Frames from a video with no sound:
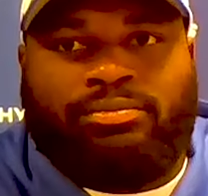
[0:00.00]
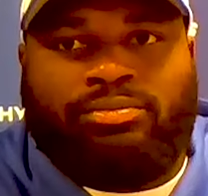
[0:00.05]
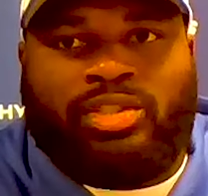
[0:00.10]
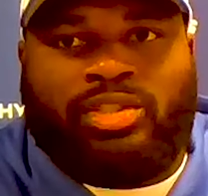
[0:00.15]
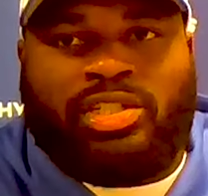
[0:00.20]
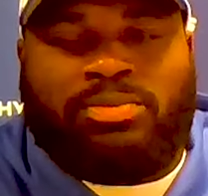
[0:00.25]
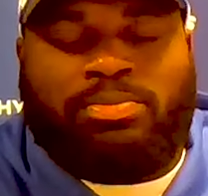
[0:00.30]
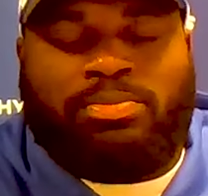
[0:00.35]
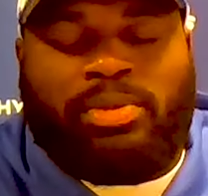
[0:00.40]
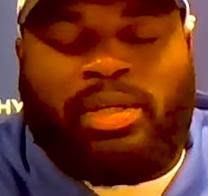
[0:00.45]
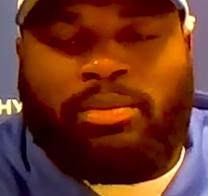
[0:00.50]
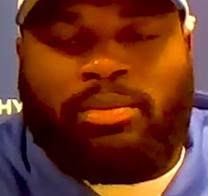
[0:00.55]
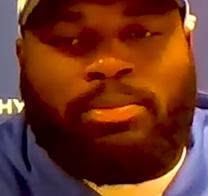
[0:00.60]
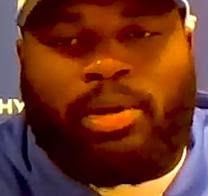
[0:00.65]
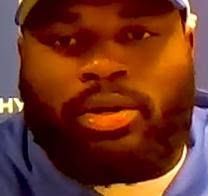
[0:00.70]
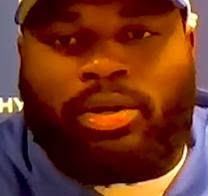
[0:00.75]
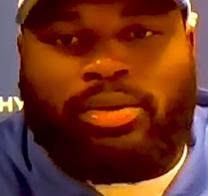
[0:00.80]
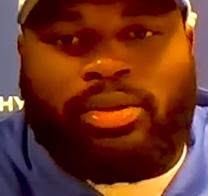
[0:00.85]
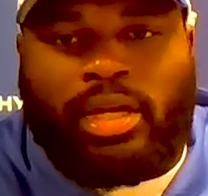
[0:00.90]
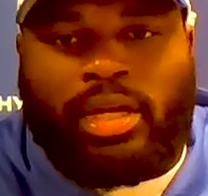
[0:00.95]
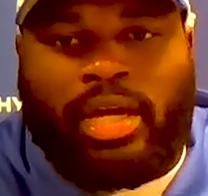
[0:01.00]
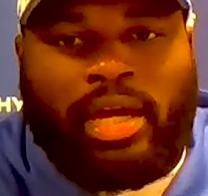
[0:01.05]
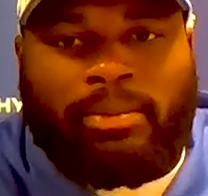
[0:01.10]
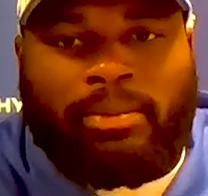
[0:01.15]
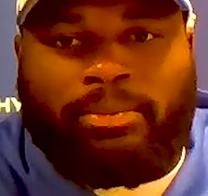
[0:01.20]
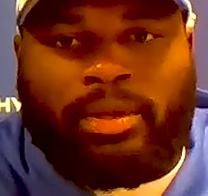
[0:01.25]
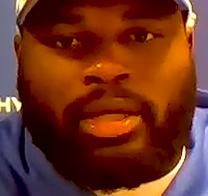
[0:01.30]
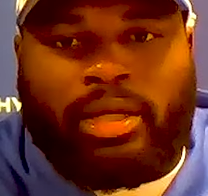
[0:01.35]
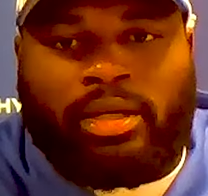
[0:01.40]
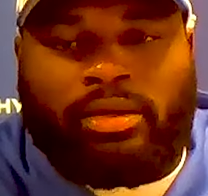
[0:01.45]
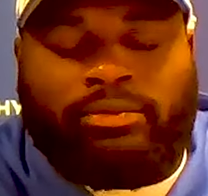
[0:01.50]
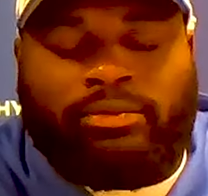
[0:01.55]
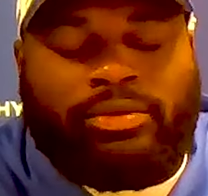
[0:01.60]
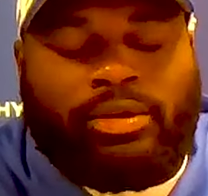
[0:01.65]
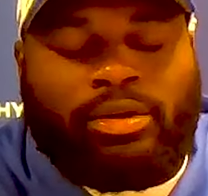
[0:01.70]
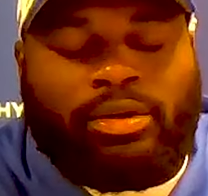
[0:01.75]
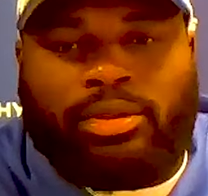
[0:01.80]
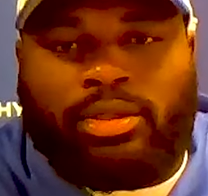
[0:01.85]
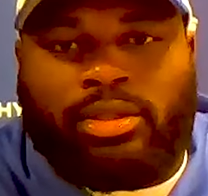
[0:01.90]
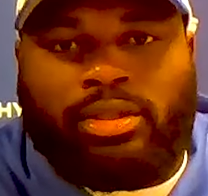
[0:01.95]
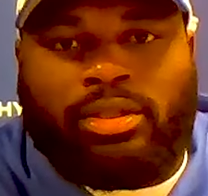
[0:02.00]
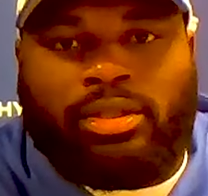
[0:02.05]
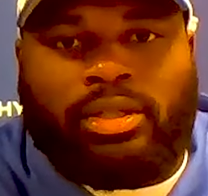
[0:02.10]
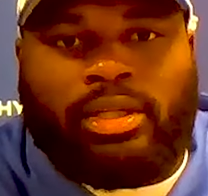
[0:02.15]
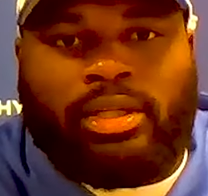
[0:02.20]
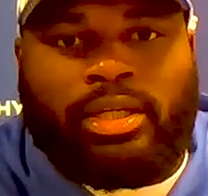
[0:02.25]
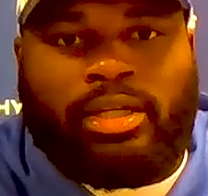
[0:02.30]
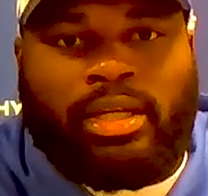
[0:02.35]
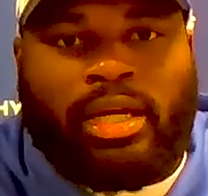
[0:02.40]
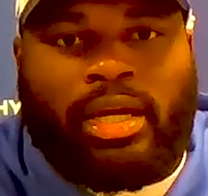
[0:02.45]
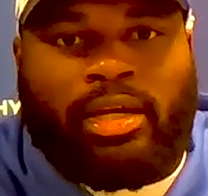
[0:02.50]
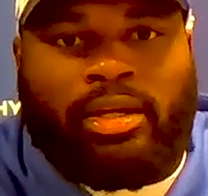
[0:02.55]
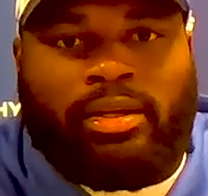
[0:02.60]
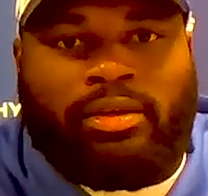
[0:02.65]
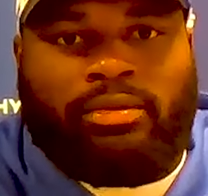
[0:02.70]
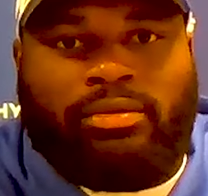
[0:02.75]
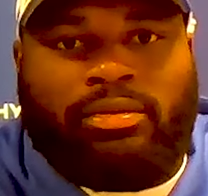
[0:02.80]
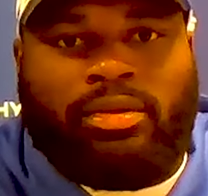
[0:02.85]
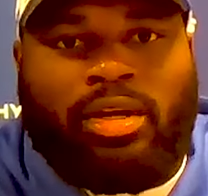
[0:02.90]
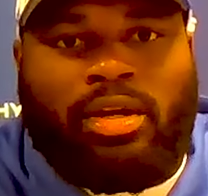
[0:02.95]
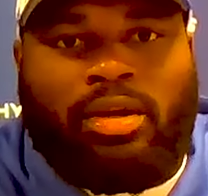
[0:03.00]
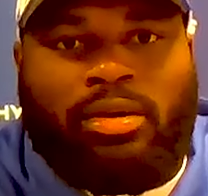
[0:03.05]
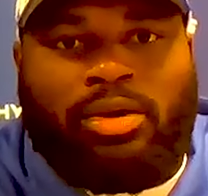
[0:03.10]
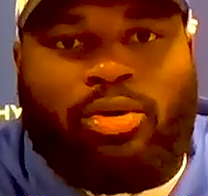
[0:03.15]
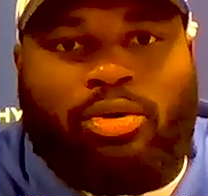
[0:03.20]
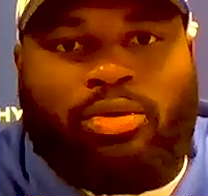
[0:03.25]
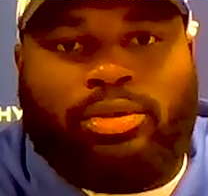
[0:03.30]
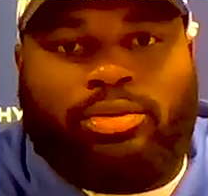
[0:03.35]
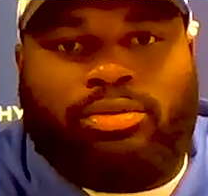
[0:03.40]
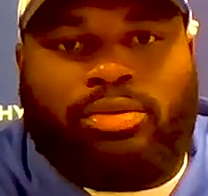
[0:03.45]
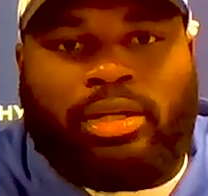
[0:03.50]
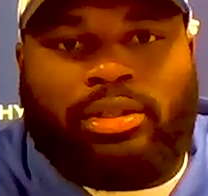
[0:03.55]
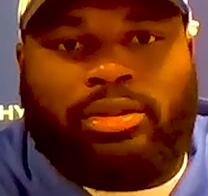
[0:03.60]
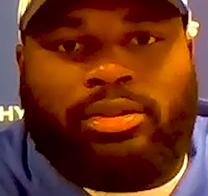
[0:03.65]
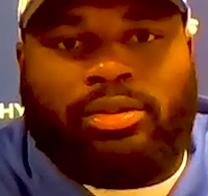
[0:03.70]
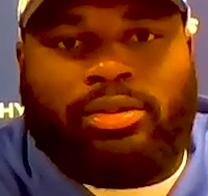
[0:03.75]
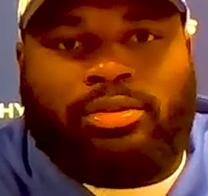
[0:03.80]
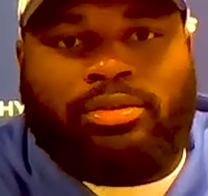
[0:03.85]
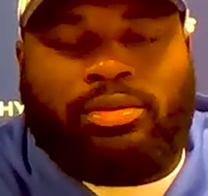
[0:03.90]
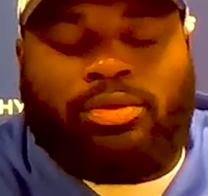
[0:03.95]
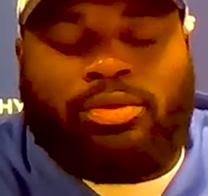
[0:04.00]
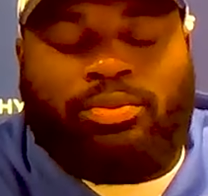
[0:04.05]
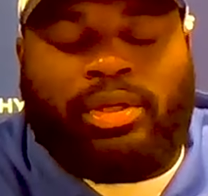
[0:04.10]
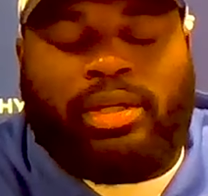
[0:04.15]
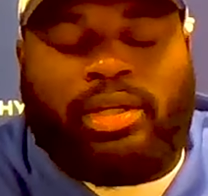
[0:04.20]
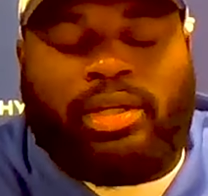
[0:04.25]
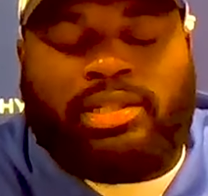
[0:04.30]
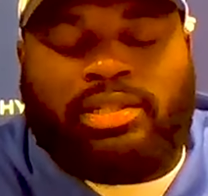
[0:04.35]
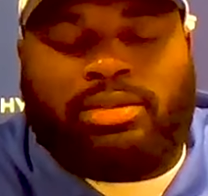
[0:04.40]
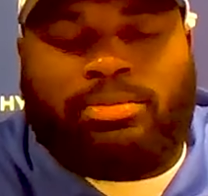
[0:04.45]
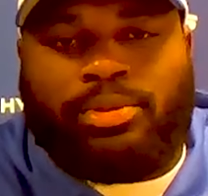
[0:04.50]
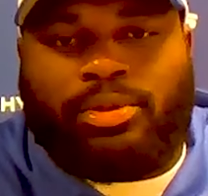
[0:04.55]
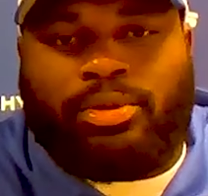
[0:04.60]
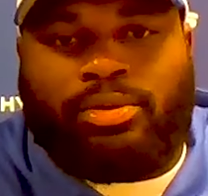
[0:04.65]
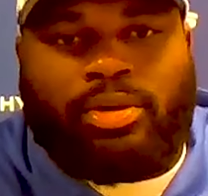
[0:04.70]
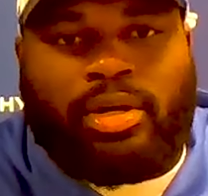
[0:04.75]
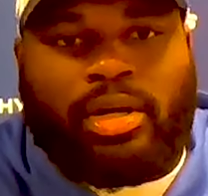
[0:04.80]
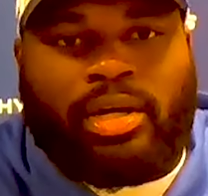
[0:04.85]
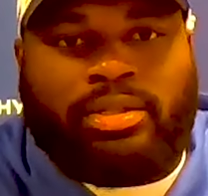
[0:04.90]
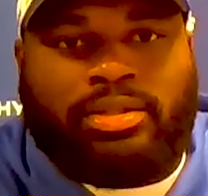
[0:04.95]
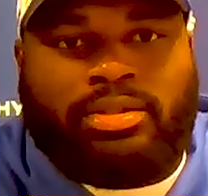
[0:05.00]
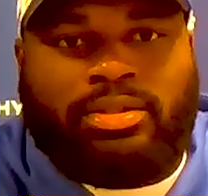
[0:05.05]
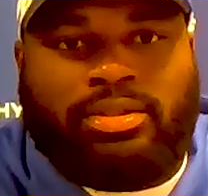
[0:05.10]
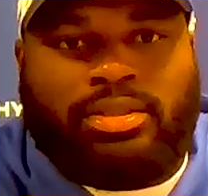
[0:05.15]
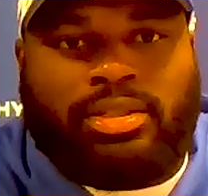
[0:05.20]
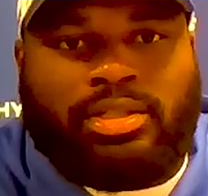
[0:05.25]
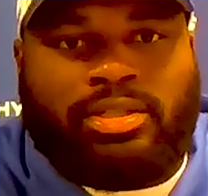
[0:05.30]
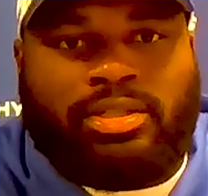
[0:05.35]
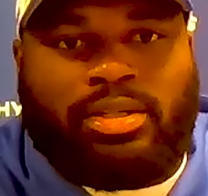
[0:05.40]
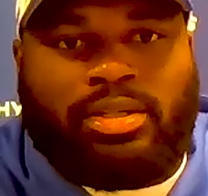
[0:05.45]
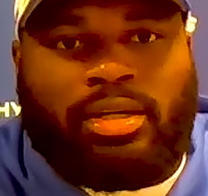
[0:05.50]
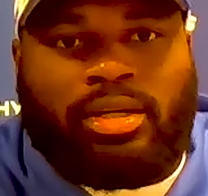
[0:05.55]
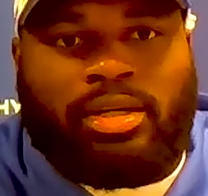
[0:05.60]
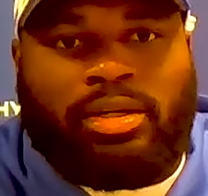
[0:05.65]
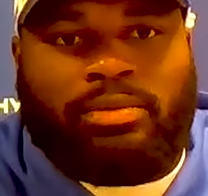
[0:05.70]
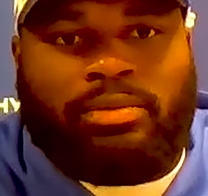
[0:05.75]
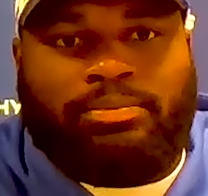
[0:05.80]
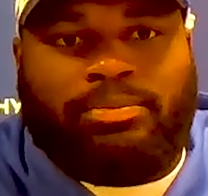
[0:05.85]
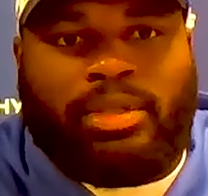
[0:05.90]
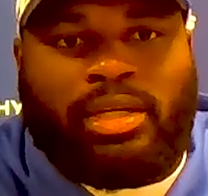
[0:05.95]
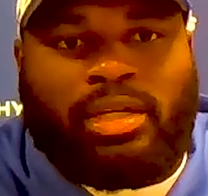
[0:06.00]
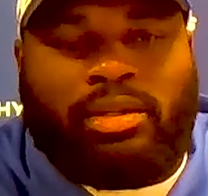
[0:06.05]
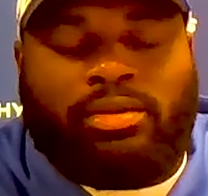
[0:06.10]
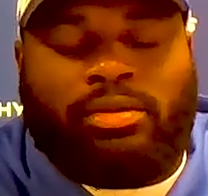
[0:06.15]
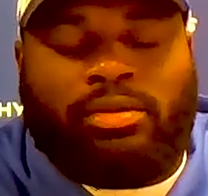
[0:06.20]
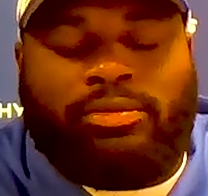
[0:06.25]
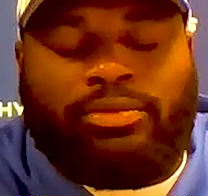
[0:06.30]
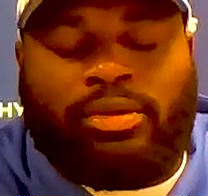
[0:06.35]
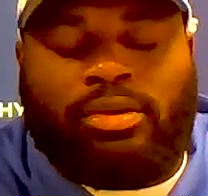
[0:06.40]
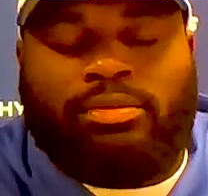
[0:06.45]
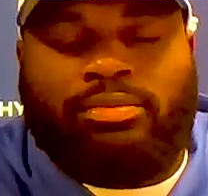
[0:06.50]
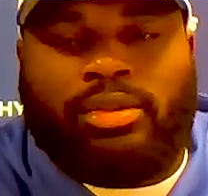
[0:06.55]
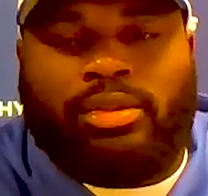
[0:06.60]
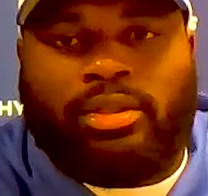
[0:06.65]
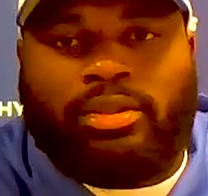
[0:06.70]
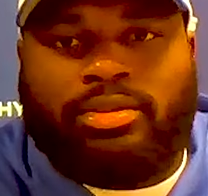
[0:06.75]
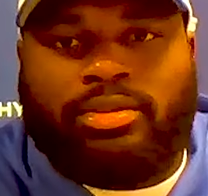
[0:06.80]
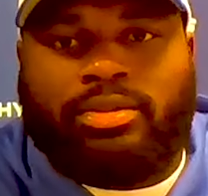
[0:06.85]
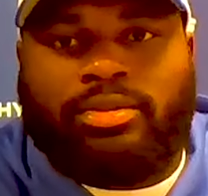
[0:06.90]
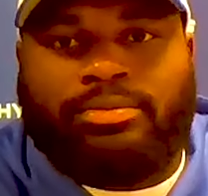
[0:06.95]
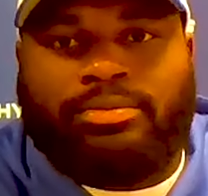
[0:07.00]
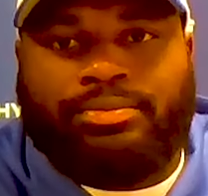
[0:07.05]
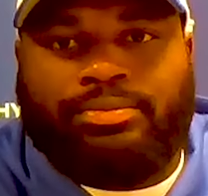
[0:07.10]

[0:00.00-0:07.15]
just being part of the game plan felt good, and going throughout the week as it progressed, just getting the flow of things.